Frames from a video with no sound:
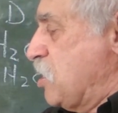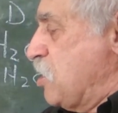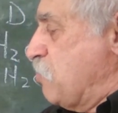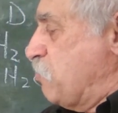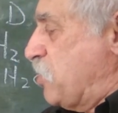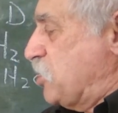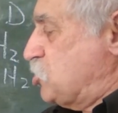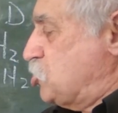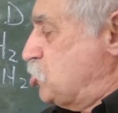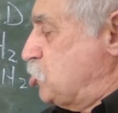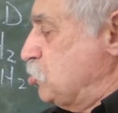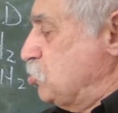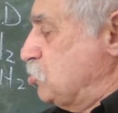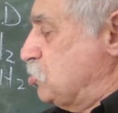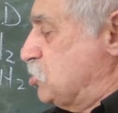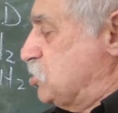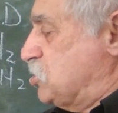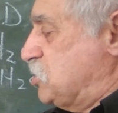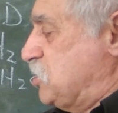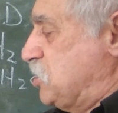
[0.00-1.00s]
but to
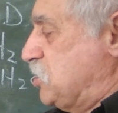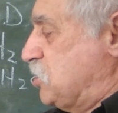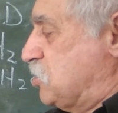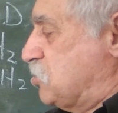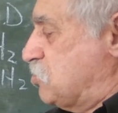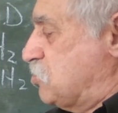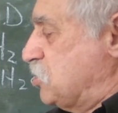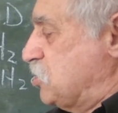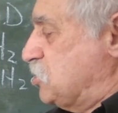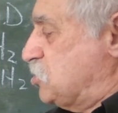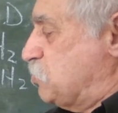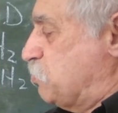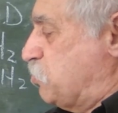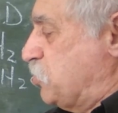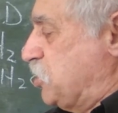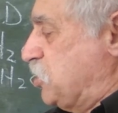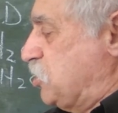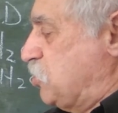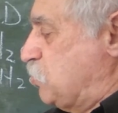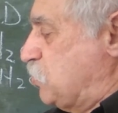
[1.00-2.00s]
decrease B,